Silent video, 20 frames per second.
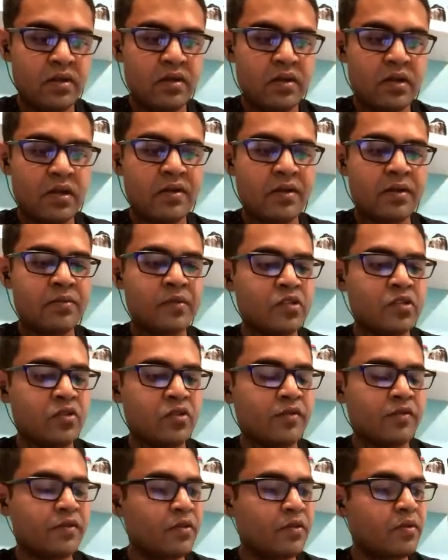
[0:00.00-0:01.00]
rub this
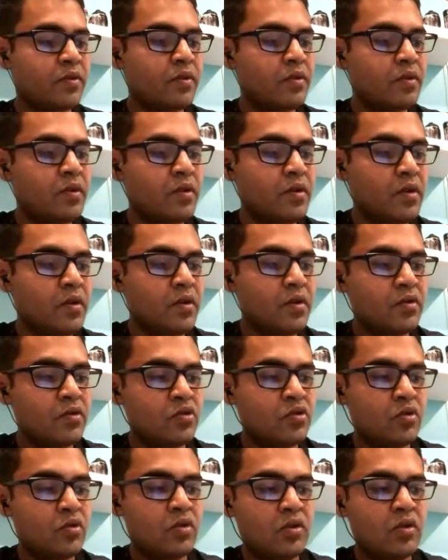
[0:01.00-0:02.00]
off too.
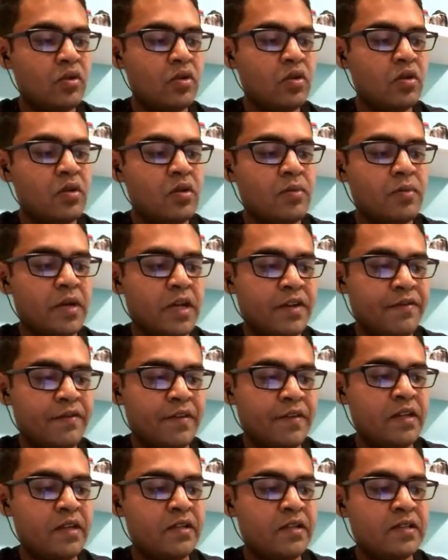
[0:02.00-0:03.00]
So my
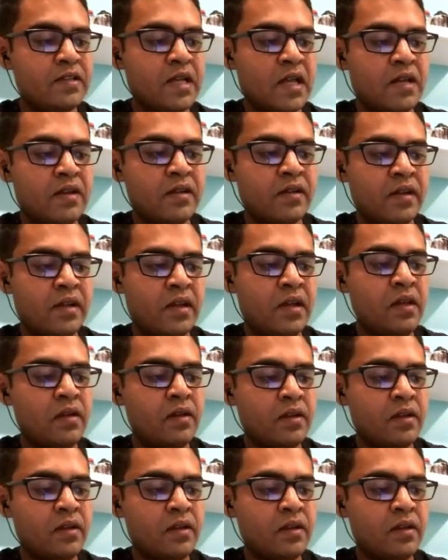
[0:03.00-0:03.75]
final salary